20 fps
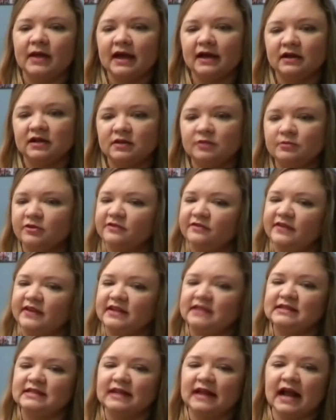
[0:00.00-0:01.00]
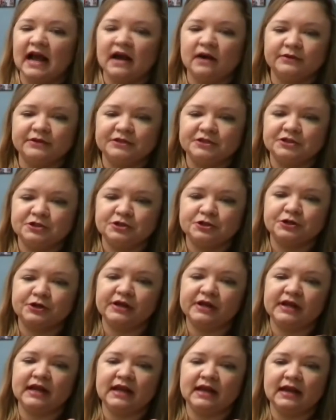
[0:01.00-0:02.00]
um, how to prevent it, how it's
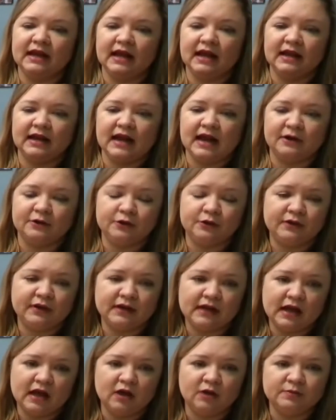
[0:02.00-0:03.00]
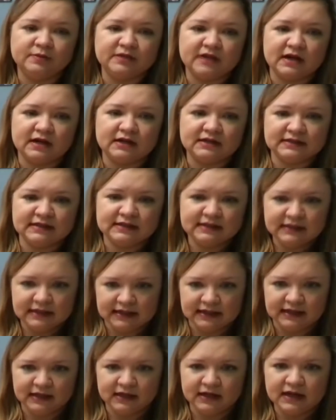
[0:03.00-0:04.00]
treated, and how you can help dogs in
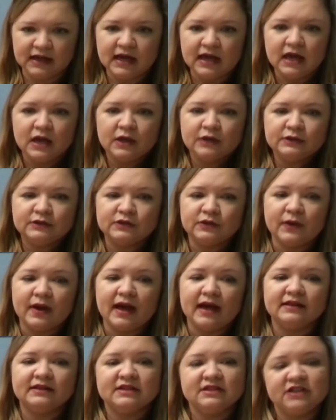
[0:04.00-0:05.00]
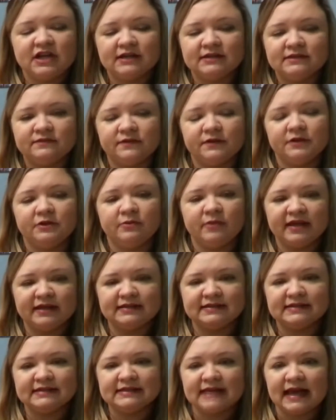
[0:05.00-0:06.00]
need. So at the Jacksonville
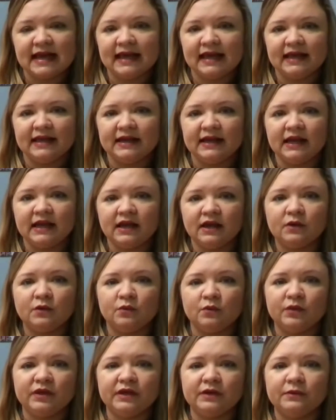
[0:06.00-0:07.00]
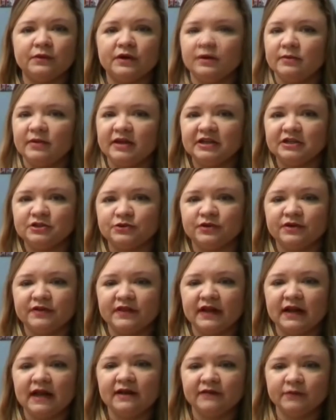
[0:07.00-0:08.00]
Humane Society, we want to make
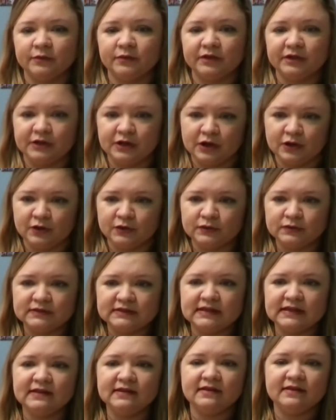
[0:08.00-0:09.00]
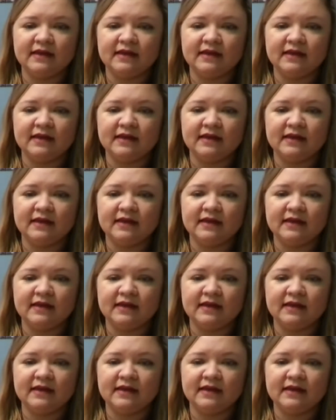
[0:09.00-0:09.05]
sure that everyone knows